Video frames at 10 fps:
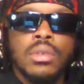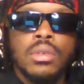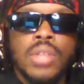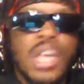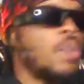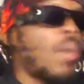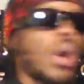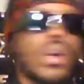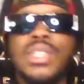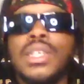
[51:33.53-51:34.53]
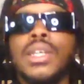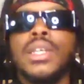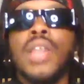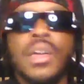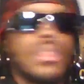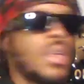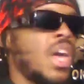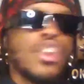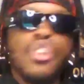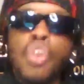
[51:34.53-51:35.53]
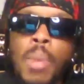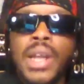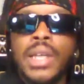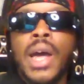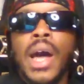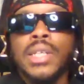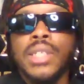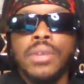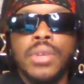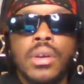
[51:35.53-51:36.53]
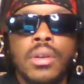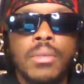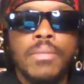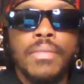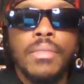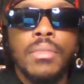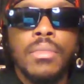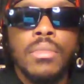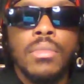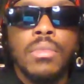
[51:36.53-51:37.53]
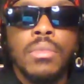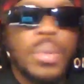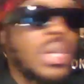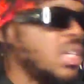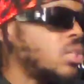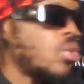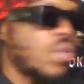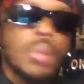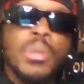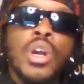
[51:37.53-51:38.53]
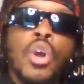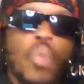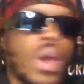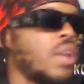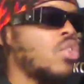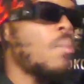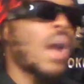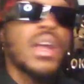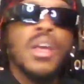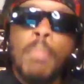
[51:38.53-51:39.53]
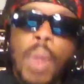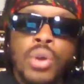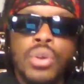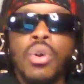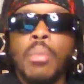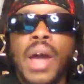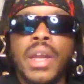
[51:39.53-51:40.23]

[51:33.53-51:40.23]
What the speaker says: They go party to the death and nobody dies out there. Police don't come in there and raid nobody, murder nobody,